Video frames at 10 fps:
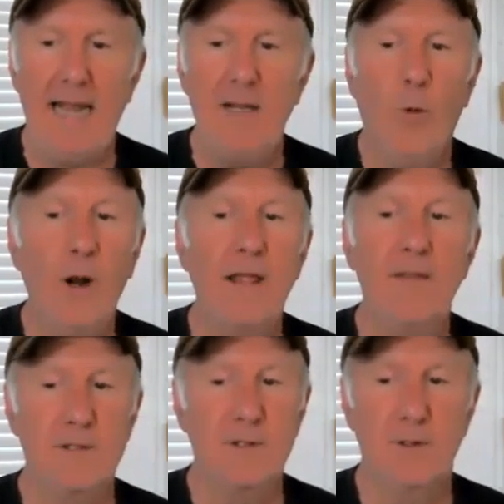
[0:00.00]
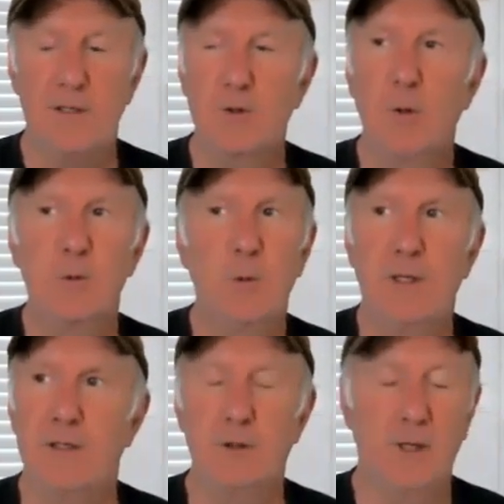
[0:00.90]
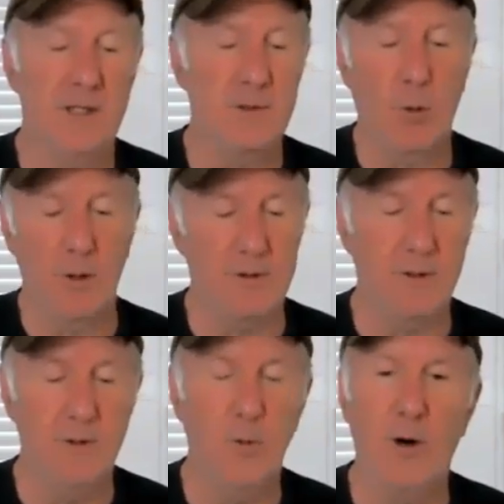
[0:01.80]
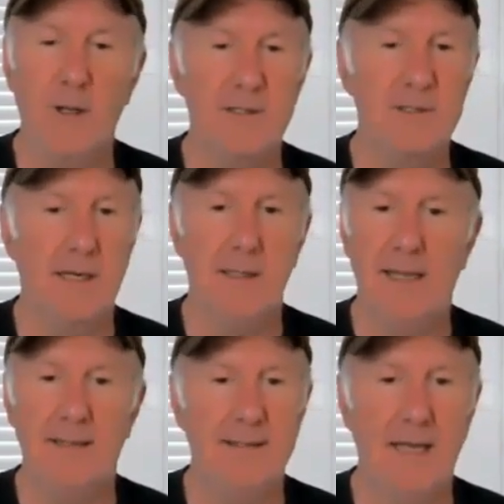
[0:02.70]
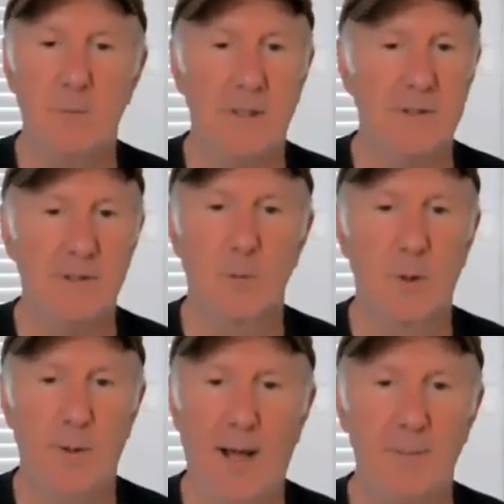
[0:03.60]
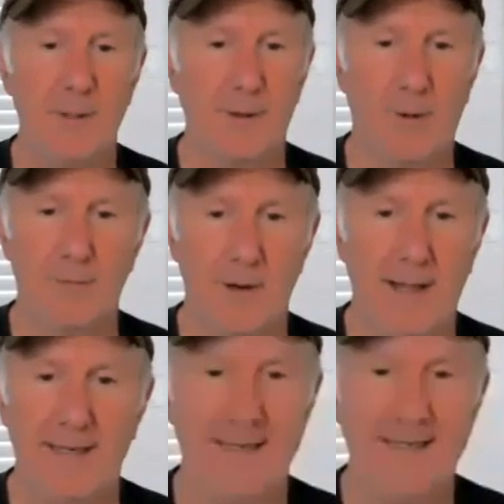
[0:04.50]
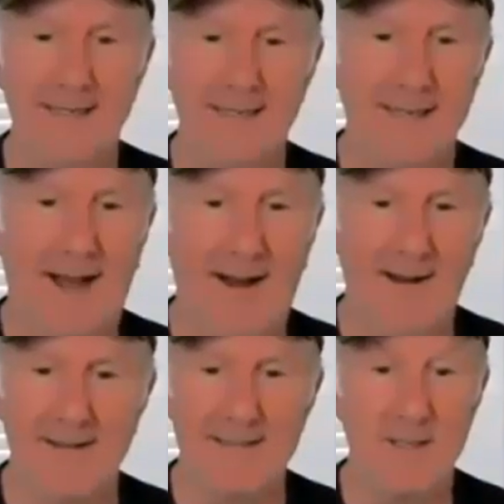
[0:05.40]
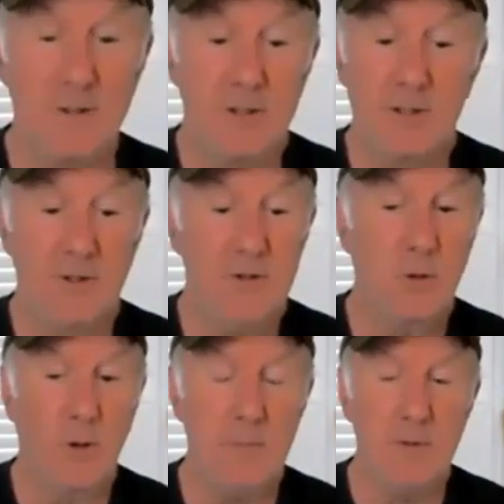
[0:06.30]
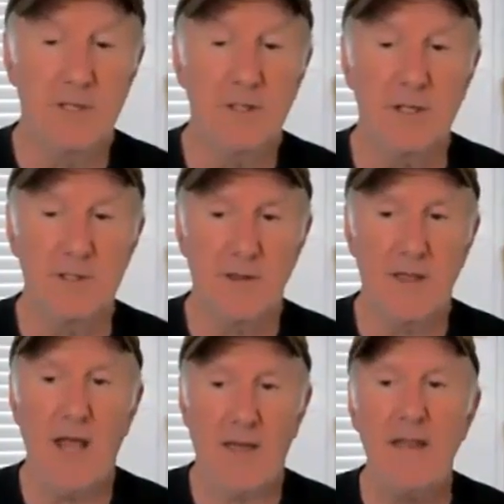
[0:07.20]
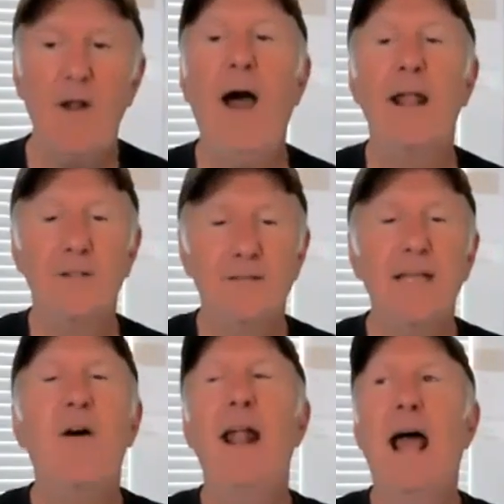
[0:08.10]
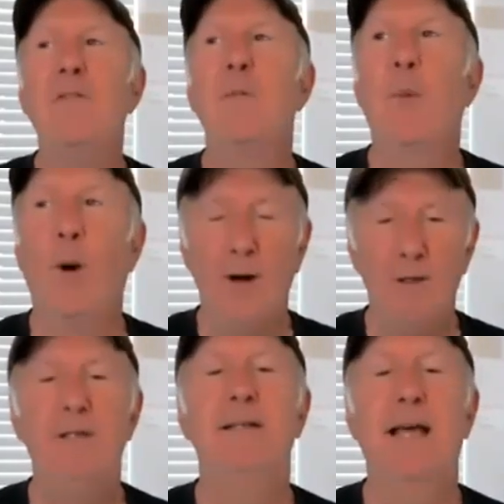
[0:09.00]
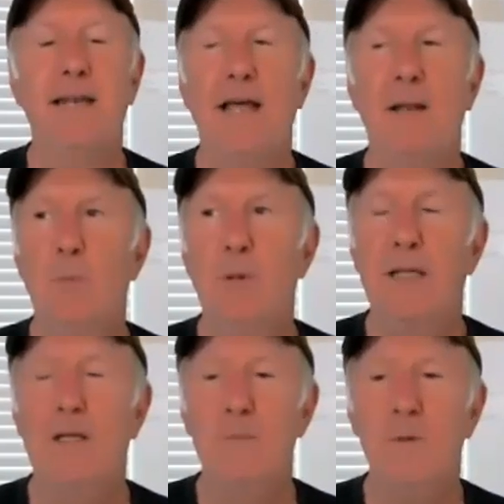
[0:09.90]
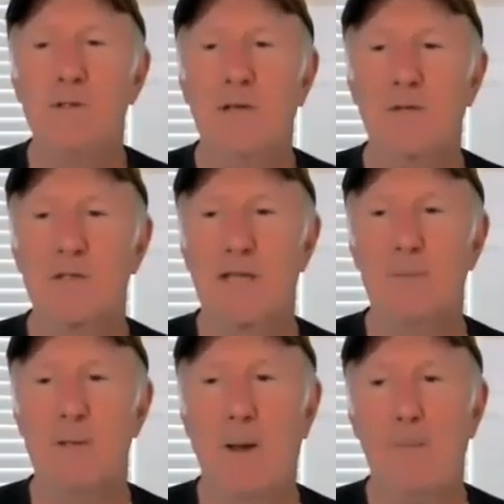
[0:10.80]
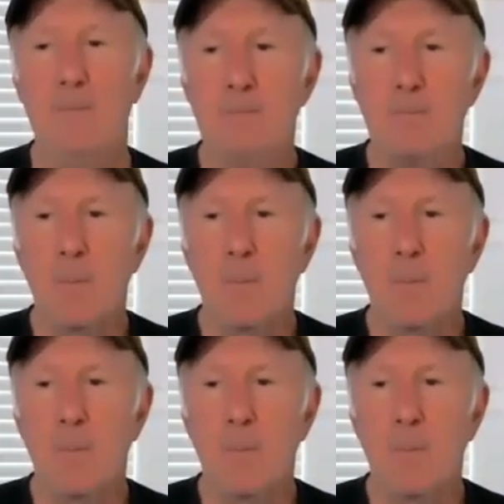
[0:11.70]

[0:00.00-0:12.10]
any one of these groups we could transport to New Orleans and they would be super popular overnight because they're just great musicians and they know how to have a party and play good music at the same time.